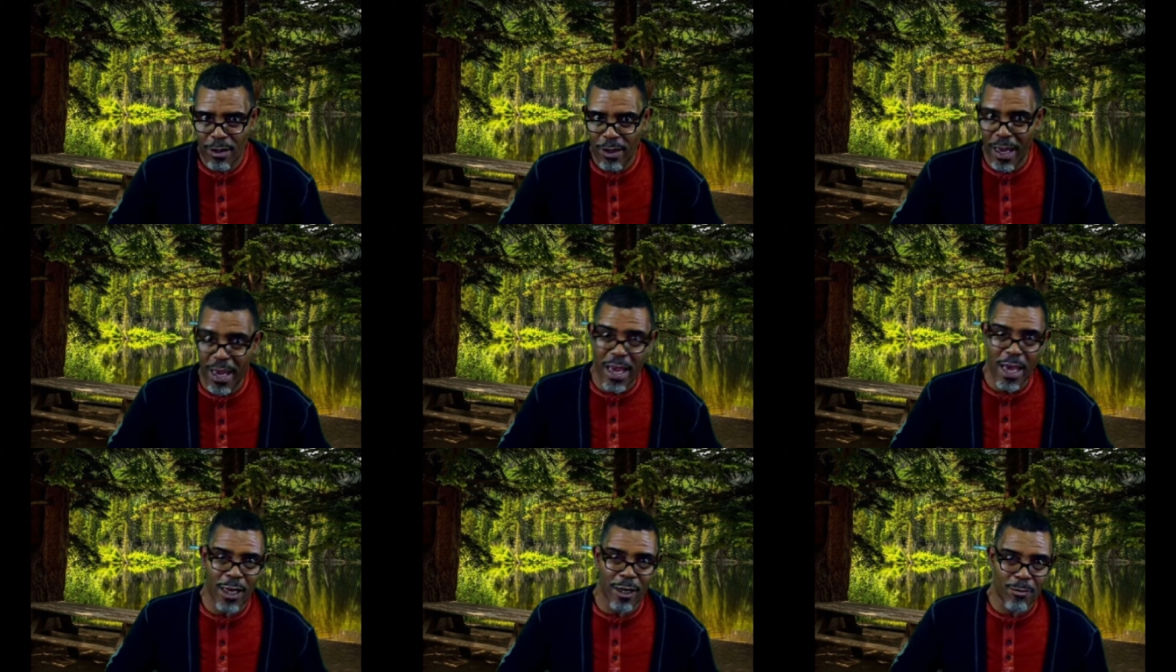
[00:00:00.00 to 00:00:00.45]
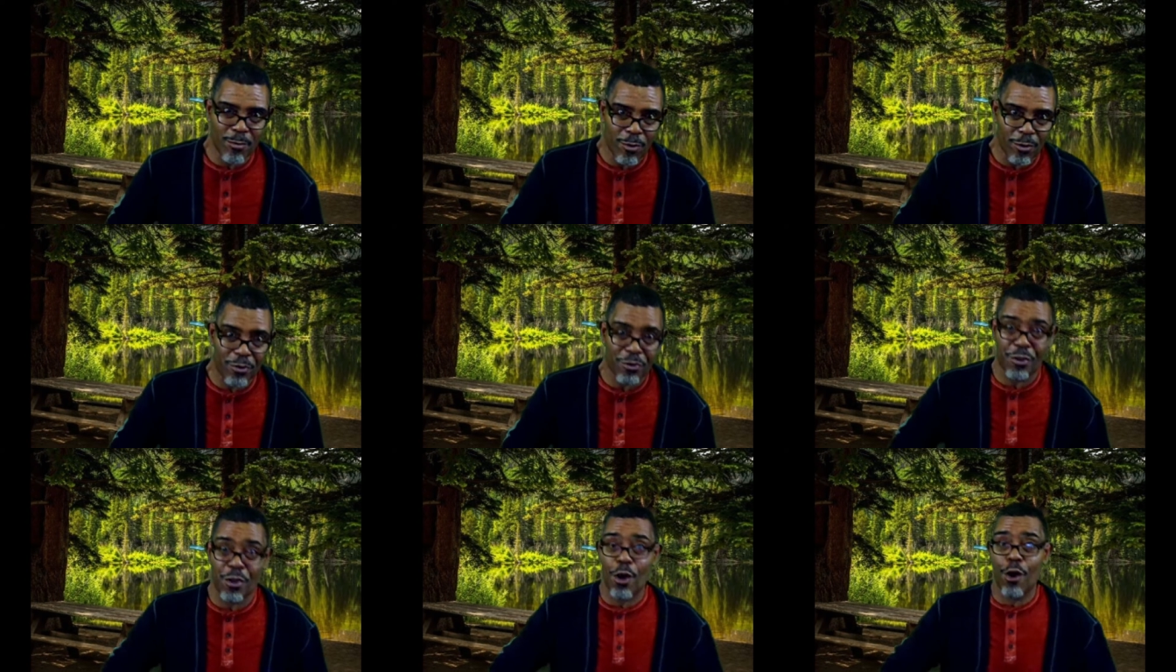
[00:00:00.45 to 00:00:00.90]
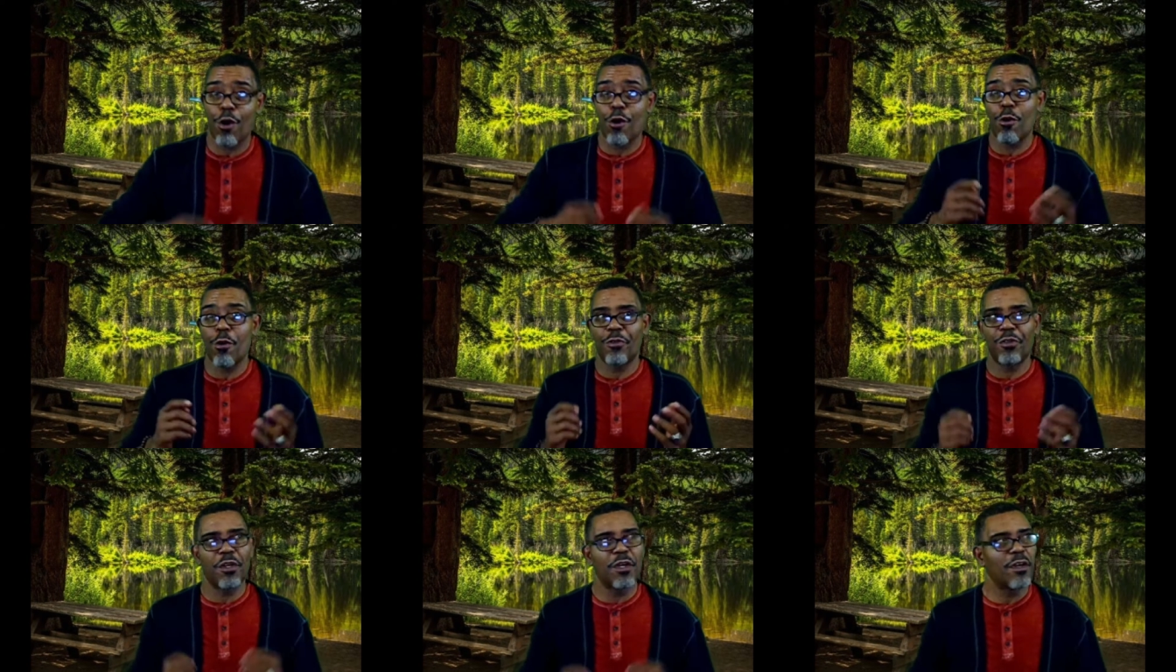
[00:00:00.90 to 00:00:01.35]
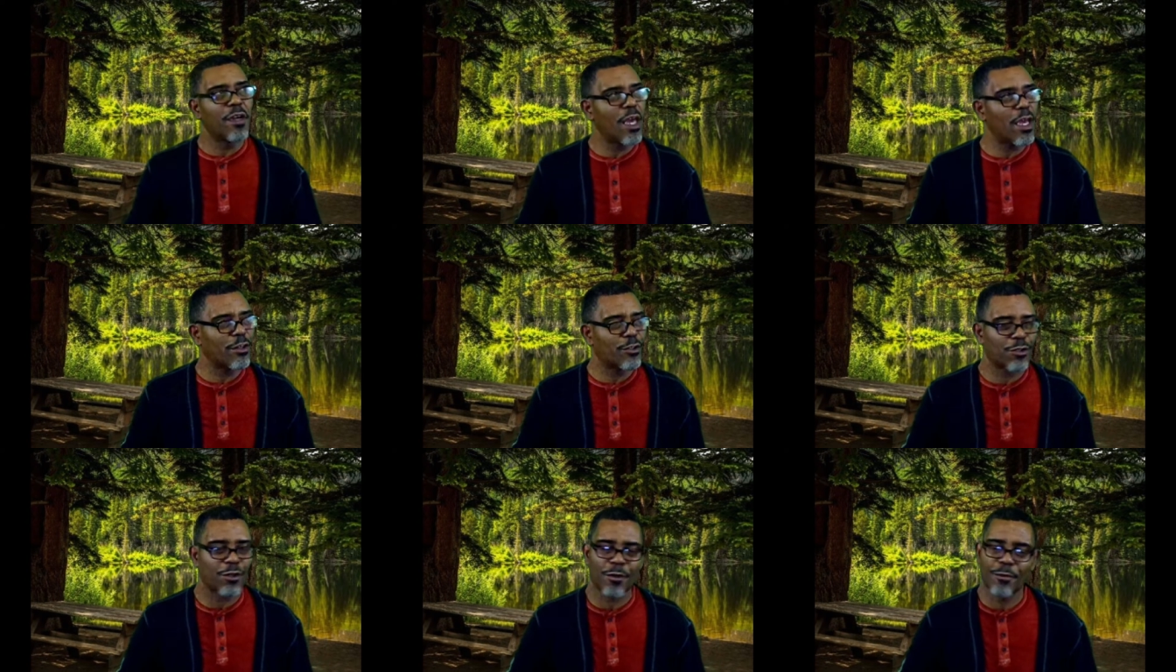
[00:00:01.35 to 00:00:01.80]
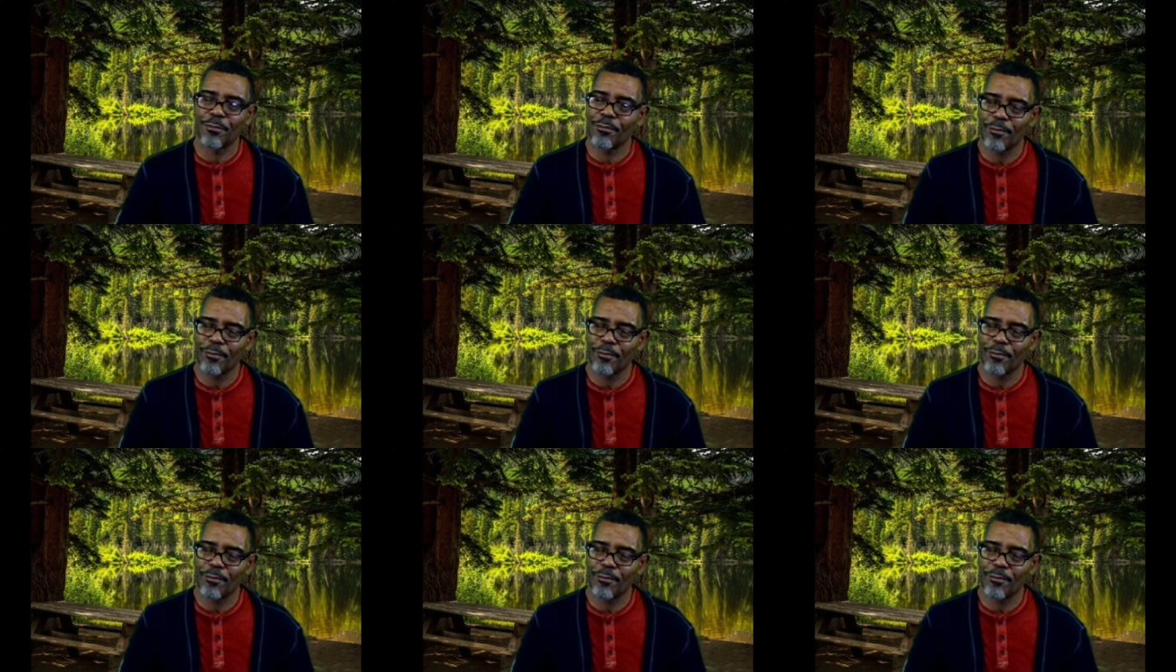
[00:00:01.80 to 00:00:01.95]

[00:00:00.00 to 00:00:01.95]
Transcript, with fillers: animals, the earth, and nature.